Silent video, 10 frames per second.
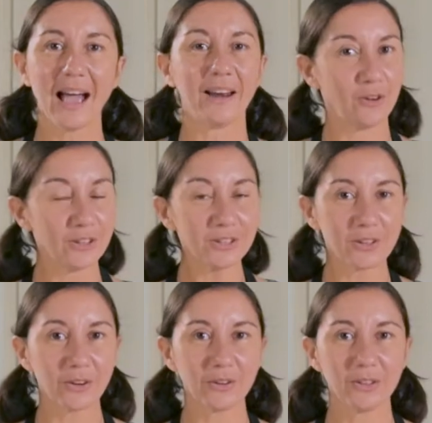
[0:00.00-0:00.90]
and
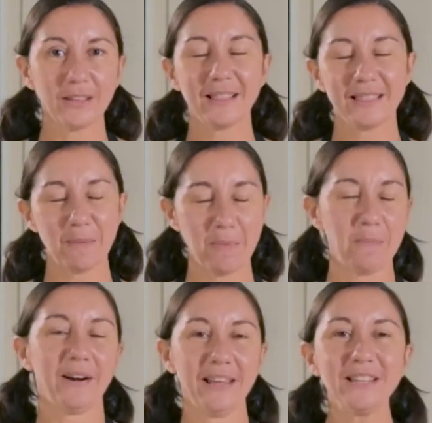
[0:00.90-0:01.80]
also the
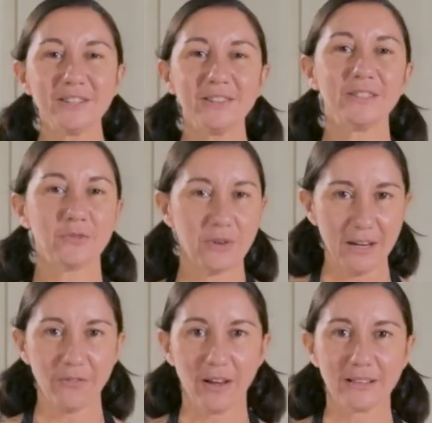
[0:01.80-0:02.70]
preparation is
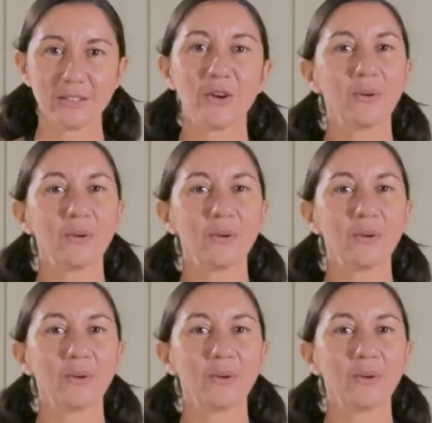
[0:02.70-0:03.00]
really fun. So